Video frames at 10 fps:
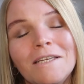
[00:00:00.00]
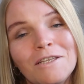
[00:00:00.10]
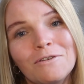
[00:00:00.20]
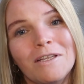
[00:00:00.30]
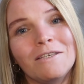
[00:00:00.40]

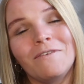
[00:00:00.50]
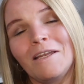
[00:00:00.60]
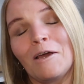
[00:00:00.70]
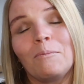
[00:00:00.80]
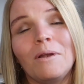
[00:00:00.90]
enjoy this
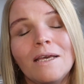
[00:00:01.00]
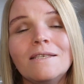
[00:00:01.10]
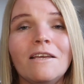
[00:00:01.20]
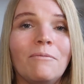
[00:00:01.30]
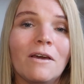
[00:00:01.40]
video, please
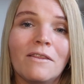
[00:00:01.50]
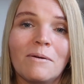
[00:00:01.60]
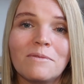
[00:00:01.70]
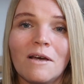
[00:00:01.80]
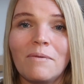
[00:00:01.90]
leave me a
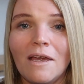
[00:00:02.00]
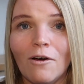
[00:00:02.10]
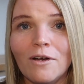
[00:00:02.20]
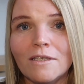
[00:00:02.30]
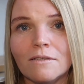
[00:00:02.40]
thumbs up.
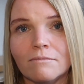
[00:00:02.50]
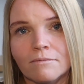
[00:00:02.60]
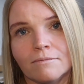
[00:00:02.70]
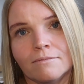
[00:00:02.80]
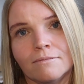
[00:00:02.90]

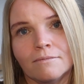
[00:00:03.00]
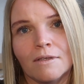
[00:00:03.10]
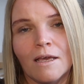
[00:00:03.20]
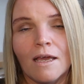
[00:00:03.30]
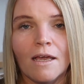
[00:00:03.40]

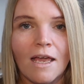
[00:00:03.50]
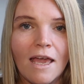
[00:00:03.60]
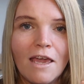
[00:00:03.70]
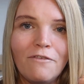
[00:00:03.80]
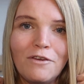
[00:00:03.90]

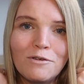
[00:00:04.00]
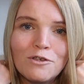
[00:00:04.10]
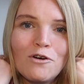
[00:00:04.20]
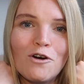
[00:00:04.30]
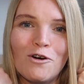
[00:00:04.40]
If you
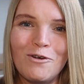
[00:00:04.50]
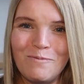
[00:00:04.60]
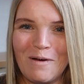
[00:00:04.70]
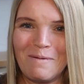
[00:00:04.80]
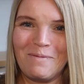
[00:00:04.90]
saw
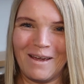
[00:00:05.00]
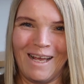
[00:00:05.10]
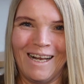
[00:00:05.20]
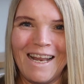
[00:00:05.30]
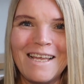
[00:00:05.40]
my
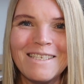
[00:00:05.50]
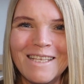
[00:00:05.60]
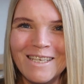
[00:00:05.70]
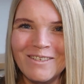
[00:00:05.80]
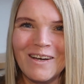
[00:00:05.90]

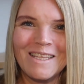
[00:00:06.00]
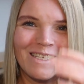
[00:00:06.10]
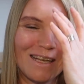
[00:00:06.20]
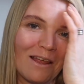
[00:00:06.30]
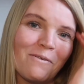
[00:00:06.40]
let's try this
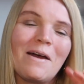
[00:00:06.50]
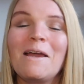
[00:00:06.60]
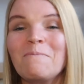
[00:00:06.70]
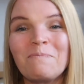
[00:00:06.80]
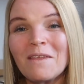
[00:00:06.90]
another
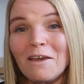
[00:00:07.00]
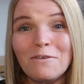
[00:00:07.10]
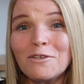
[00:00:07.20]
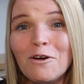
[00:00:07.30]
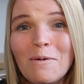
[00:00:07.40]
way. If you
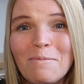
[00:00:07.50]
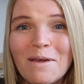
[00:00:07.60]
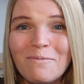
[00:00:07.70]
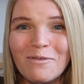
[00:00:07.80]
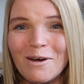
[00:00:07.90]
saw my
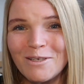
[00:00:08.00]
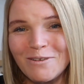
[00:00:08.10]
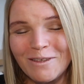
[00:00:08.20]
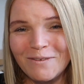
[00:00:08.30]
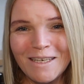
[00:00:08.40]
pink bra
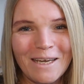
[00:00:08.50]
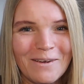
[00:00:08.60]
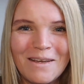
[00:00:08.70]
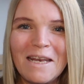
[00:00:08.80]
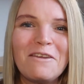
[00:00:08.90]
during the
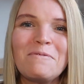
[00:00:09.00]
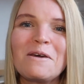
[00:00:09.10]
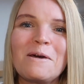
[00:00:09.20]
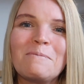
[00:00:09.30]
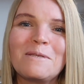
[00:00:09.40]
video, leave me a
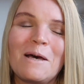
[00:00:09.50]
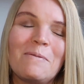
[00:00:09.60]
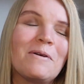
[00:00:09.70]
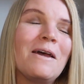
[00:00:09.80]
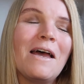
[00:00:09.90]
thumbs
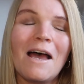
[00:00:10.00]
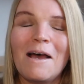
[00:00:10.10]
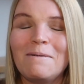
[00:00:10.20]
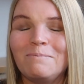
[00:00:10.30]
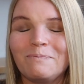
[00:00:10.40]
up.
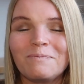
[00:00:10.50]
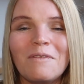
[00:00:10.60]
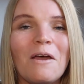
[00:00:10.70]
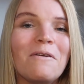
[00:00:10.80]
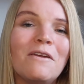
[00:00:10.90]

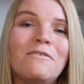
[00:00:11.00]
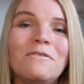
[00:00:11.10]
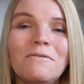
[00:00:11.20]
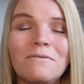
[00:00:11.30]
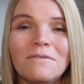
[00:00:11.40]
No, if
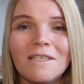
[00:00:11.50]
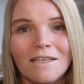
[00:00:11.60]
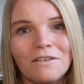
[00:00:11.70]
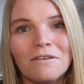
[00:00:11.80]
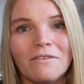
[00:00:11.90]
you did
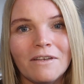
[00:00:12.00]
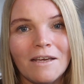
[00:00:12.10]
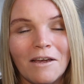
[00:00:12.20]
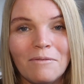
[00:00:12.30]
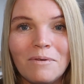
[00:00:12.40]
enjoy the
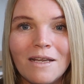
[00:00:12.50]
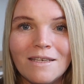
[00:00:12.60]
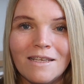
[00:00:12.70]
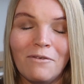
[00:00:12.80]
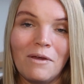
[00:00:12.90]
video,
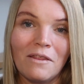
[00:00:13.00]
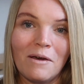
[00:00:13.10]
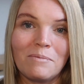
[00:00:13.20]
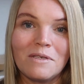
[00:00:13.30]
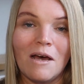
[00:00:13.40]
please leave me a
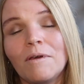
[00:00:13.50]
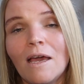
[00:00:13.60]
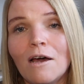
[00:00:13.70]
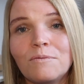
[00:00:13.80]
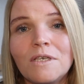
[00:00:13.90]
thumbs up. It
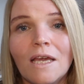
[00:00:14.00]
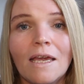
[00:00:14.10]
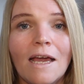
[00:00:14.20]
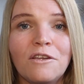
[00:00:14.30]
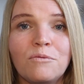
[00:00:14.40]
helps the
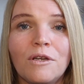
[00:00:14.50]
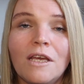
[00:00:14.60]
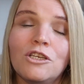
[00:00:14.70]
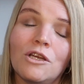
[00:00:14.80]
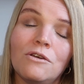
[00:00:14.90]
engagement.
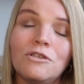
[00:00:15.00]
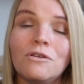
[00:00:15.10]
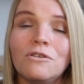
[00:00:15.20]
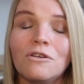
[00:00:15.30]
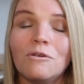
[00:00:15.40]
It shows
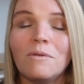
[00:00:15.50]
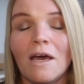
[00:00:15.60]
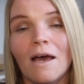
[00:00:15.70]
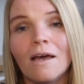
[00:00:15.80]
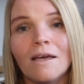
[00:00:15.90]
YouTube
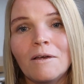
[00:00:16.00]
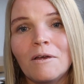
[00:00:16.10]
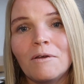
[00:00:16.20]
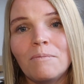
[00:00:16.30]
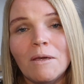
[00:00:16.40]
that
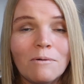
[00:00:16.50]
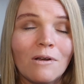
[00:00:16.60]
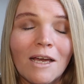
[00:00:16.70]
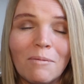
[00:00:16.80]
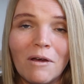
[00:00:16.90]
people
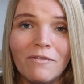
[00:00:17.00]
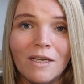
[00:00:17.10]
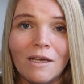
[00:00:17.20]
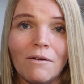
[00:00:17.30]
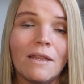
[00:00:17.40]
like my
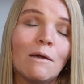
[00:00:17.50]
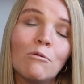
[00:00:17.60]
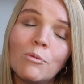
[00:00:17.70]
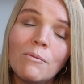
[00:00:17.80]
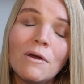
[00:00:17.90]
video and they will
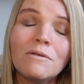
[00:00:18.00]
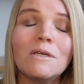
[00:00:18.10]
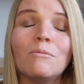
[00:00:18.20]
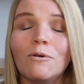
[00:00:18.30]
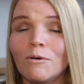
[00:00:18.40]
promote it
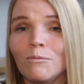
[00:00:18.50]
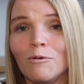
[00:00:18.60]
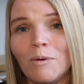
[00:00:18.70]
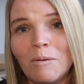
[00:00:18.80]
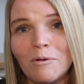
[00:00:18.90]
more and more
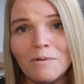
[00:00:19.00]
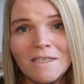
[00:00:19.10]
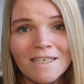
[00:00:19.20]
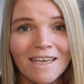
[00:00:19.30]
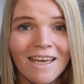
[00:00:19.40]
people will
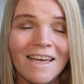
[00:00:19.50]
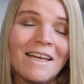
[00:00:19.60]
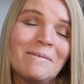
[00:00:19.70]
see it,